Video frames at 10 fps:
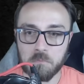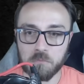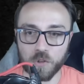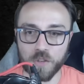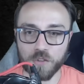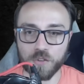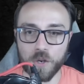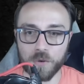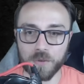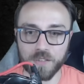So this
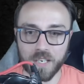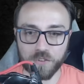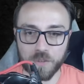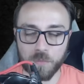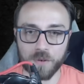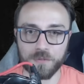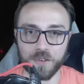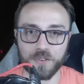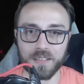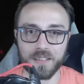node is actually more
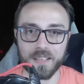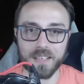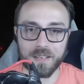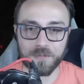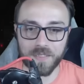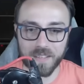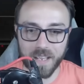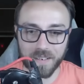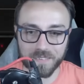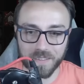efficient than even the
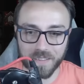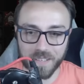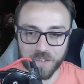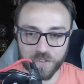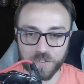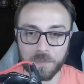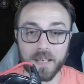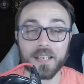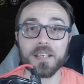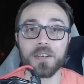exit that I just
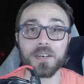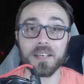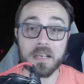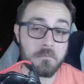made here.